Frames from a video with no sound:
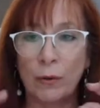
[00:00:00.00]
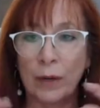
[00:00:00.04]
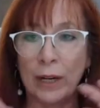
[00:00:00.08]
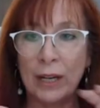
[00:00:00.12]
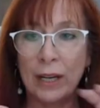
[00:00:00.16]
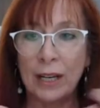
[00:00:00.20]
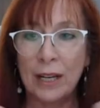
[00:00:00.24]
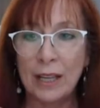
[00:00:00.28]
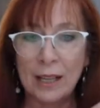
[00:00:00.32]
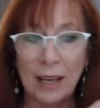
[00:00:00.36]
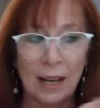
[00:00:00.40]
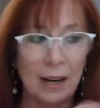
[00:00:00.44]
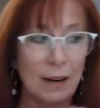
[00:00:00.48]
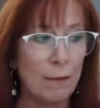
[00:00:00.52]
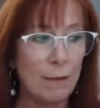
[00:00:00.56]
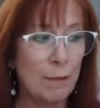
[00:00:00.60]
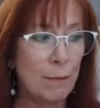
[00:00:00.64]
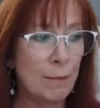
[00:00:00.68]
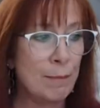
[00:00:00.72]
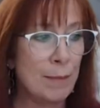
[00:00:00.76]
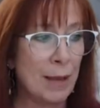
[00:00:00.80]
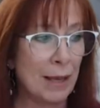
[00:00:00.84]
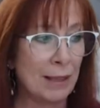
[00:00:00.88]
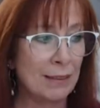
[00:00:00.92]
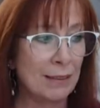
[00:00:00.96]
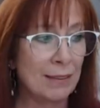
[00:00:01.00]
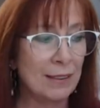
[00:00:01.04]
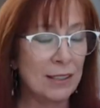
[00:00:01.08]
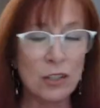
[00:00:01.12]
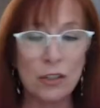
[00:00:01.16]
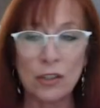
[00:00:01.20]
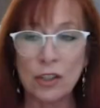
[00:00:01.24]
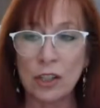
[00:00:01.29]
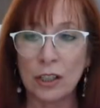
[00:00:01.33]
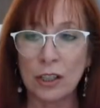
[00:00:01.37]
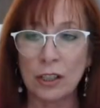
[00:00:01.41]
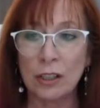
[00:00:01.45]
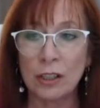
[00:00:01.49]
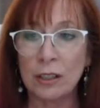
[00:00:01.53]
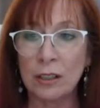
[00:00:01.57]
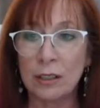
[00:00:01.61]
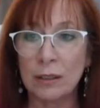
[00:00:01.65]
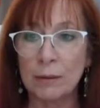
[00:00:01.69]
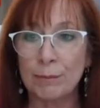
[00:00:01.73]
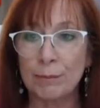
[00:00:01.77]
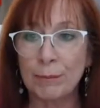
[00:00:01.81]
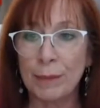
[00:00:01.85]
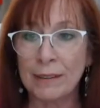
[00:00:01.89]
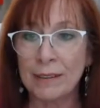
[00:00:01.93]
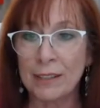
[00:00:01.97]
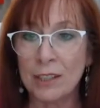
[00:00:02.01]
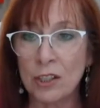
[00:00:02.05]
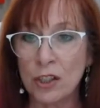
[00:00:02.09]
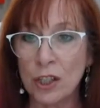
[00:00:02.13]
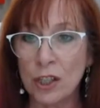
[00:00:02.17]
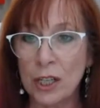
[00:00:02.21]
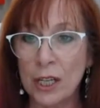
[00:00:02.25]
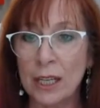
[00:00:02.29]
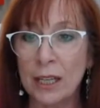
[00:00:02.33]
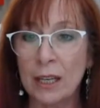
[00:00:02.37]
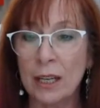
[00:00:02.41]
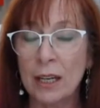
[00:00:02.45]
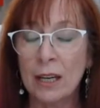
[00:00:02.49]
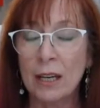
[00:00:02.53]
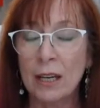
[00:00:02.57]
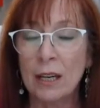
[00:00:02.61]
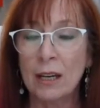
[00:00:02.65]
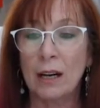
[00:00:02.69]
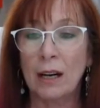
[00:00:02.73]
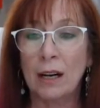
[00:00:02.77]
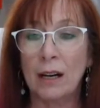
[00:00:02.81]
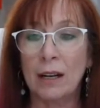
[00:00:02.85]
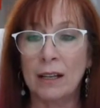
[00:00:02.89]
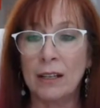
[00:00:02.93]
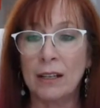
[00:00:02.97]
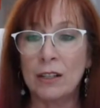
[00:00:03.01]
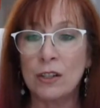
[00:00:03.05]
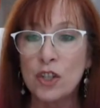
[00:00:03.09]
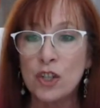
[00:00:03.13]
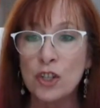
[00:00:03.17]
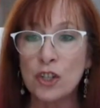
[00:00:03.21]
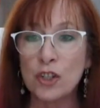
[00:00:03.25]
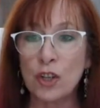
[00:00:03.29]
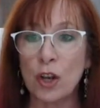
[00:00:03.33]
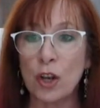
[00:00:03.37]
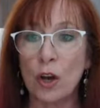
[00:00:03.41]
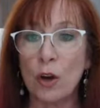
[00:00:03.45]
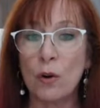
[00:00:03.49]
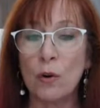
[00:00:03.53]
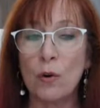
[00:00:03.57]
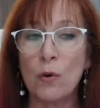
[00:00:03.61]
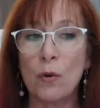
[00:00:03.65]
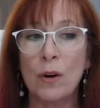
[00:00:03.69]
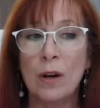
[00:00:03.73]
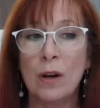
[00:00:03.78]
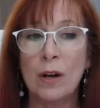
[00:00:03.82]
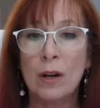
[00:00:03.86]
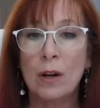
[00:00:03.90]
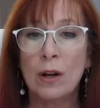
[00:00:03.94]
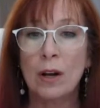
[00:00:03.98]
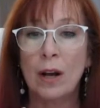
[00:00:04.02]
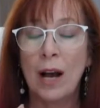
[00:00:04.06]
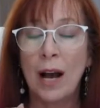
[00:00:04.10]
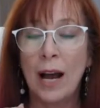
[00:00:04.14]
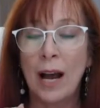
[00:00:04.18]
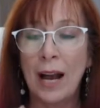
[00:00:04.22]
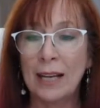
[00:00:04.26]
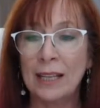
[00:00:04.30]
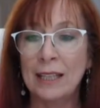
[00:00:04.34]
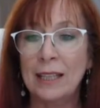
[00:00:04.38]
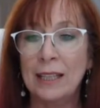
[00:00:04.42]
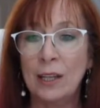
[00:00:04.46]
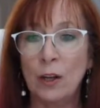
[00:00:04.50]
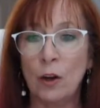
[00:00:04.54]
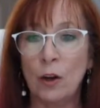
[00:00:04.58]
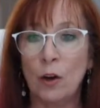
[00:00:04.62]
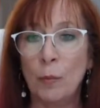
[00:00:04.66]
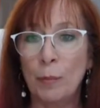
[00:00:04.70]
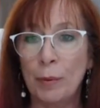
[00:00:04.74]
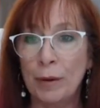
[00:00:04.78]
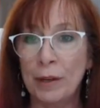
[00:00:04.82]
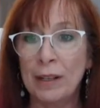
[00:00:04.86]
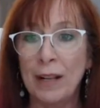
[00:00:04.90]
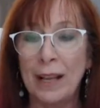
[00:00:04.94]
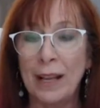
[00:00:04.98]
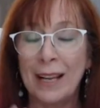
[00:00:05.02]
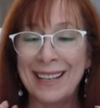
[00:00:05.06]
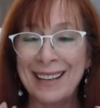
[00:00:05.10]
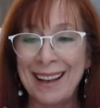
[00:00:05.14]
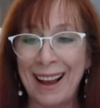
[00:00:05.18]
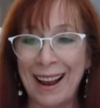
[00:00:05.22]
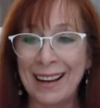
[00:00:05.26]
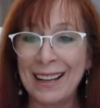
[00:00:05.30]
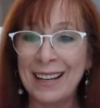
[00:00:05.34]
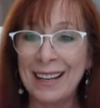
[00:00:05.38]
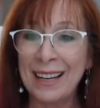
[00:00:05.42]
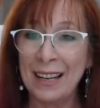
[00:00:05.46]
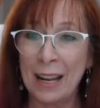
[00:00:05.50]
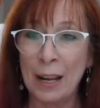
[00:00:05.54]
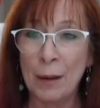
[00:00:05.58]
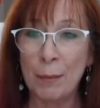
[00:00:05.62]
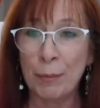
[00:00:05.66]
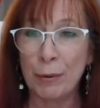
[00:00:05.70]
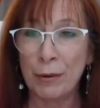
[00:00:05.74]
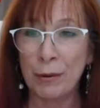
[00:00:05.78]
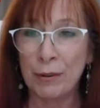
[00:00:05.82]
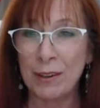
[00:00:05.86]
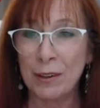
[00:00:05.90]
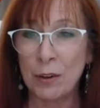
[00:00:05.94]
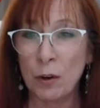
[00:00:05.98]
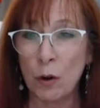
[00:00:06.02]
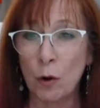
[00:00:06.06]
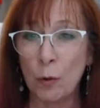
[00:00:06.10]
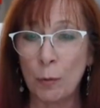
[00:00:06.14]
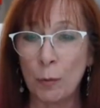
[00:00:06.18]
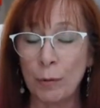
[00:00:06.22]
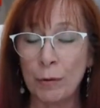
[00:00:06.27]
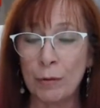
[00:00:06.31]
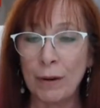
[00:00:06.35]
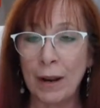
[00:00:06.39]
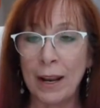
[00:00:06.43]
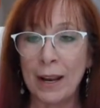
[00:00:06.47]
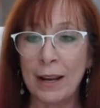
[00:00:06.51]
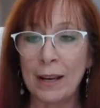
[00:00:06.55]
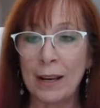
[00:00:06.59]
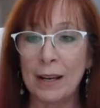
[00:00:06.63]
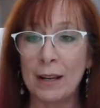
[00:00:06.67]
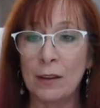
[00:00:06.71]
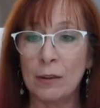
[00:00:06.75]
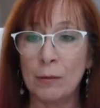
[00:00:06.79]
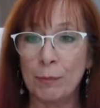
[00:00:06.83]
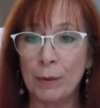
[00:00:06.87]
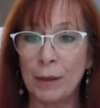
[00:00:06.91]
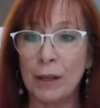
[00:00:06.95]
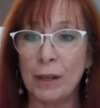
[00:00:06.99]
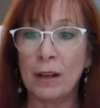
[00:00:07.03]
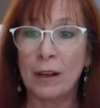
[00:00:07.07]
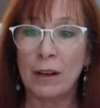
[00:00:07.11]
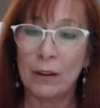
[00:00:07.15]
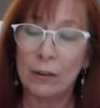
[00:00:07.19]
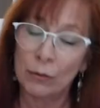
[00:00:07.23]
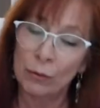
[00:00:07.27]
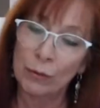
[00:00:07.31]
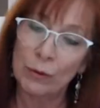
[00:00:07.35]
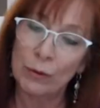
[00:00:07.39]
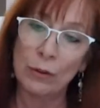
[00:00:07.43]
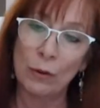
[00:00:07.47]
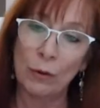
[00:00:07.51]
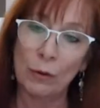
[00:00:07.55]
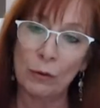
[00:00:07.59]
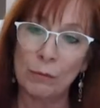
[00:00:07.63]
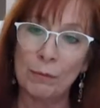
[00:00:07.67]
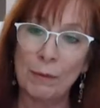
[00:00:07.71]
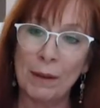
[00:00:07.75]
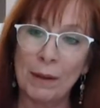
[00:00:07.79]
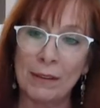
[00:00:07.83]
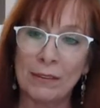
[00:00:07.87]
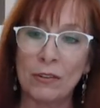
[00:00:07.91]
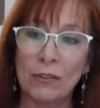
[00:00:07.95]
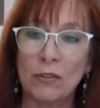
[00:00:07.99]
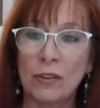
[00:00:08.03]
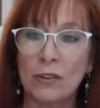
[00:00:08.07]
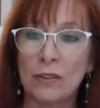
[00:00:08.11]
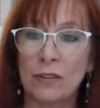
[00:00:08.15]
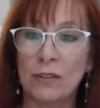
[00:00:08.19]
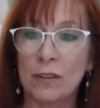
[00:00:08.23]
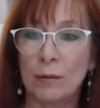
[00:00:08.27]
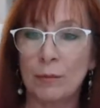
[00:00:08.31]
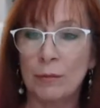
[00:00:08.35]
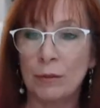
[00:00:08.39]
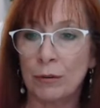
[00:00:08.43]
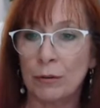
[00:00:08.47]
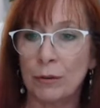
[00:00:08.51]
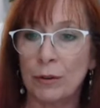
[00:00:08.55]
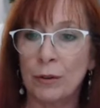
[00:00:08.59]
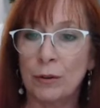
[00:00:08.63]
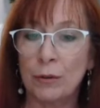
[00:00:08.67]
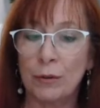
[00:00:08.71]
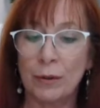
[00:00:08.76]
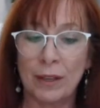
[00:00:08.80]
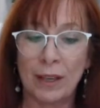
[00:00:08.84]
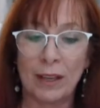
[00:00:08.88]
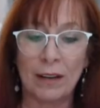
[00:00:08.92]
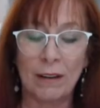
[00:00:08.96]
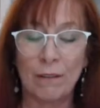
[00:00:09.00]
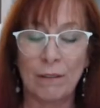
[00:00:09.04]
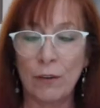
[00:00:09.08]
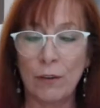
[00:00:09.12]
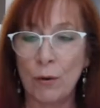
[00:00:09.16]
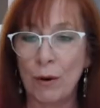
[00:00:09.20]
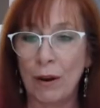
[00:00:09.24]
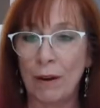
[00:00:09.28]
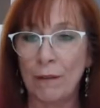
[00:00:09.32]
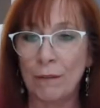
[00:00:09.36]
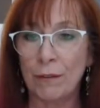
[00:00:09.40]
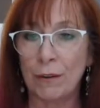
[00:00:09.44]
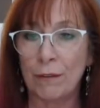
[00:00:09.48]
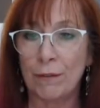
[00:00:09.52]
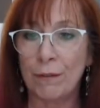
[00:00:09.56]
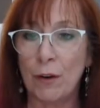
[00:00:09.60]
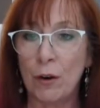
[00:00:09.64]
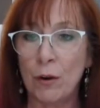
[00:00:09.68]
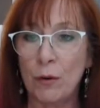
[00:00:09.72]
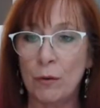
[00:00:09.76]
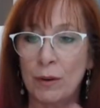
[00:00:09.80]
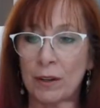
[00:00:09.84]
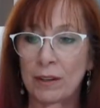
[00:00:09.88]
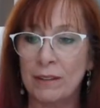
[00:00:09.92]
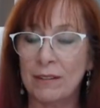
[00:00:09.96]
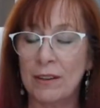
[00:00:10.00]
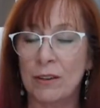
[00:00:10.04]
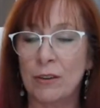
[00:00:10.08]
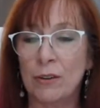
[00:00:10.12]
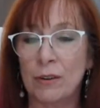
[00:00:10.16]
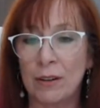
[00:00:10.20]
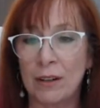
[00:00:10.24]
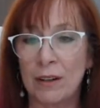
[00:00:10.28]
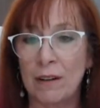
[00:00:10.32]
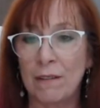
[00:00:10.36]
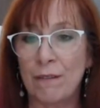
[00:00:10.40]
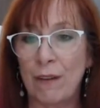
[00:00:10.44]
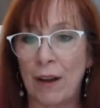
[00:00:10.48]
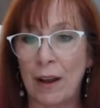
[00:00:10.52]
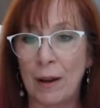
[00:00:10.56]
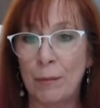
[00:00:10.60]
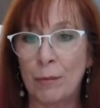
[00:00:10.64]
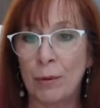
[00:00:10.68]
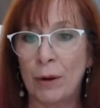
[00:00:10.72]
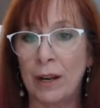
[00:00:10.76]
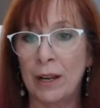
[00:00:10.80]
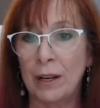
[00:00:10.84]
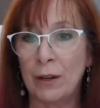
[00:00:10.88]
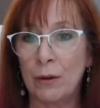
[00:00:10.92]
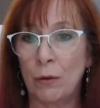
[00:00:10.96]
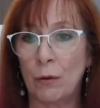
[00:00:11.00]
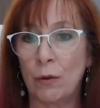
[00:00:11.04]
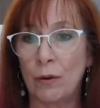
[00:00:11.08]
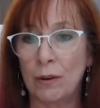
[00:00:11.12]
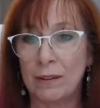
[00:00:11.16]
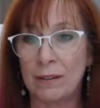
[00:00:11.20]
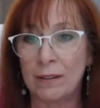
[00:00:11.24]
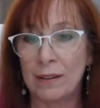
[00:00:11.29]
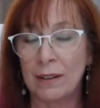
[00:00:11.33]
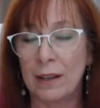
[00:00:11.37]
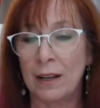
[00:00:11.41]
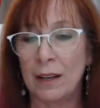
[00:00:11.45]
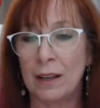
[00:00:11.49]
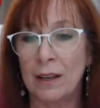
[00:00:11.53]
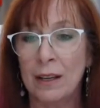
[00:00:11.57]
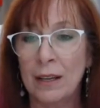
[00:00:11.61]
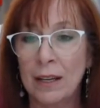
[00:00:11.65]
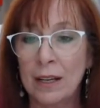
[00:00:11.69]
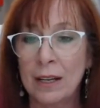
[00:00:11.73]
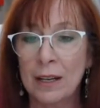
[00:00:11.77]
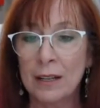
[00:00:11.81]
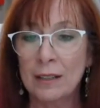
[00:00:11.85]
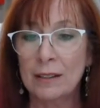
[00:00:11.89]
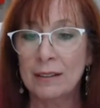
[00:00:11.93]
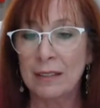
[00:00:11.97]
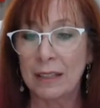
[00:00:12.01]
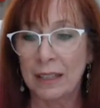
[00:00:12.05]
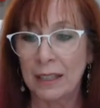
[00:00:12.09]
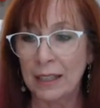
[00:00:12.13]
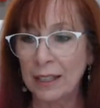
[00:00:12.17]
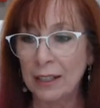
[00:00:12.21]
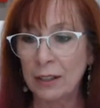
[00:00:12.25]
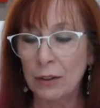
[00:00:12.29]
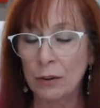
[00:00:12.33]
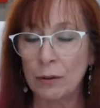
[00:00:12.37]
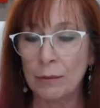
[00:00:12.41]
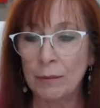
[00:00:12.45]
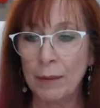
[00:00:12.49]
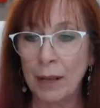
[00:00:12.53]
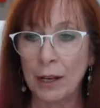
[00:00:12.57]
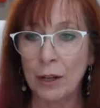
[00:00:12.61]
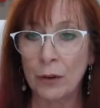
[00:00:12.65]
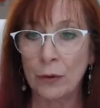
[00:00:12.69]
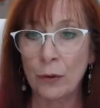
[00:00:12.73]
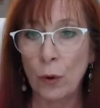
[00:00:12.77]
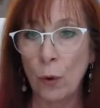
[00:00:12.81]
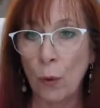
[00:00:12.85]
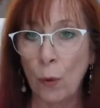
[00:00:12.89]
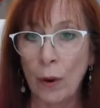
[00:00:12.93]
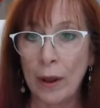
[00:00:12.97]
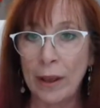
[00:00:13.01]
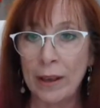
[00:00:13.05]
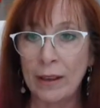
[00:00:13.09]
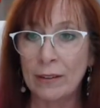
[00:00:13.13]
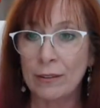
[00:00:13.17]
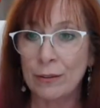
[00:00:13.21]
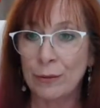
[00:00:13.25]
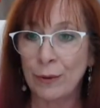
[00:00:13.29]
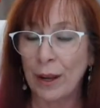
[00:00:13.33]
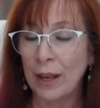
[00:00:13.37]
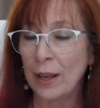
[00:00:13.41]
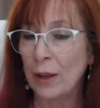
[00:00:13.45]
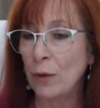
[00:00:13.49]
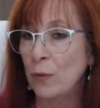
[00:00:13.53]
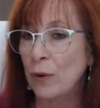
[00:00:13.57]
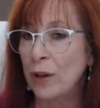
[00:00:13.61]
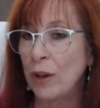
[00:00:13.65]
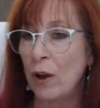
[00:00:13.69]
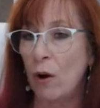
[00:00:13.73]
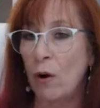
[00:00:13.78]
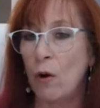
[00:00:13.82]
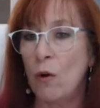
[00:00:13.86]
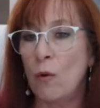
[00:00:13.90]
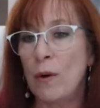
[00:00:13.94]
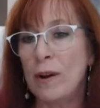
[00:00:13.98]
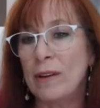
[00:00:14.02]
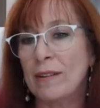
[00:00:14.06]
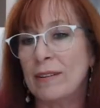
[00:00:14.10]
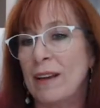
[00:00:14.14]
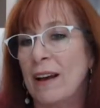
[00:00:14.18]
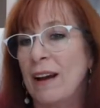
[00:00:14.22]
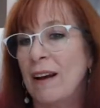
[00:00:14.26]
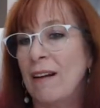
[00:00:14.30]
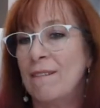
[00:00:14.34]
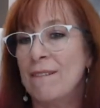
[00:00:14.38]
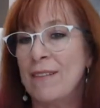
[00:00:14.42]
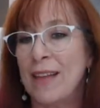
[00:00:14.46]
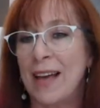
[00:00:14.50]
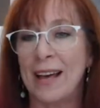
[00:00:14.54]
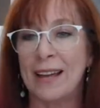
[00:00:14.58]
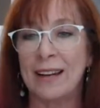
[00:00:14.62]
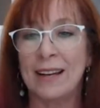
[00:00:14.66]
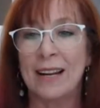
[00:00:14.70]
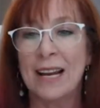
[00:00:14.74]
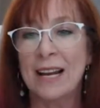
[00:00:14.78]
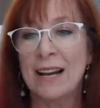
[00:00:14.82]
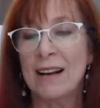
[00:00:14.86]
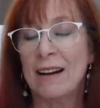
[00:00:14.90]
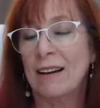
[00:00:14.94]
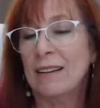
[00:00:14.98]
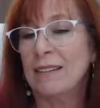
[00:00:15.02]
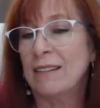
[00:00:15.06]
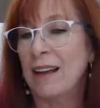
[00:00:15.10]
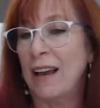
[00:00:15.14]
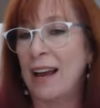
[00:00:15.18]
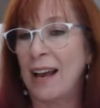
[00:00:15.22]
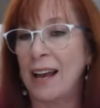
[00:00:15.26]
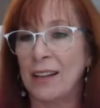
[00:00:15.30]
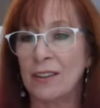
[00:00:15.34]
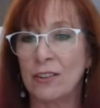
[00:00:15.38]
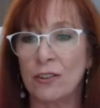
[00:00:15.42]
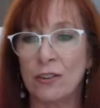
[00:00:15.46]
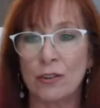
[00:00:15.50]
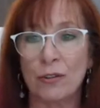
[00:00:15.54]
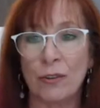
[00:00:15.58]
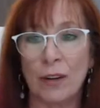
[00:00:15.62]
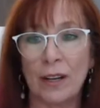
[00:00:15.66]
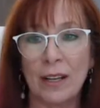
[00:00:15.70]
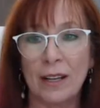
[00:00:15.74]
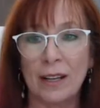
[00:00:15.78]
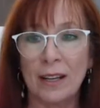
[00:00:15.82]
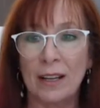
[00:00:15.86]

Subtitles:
any kind of messenger messaging is so highly open, like 98% open rate, is because when those messages come through, again, if you have your phone, it's either going to vibrate or it's going to ding or make a noise, right? We always have that attached, right?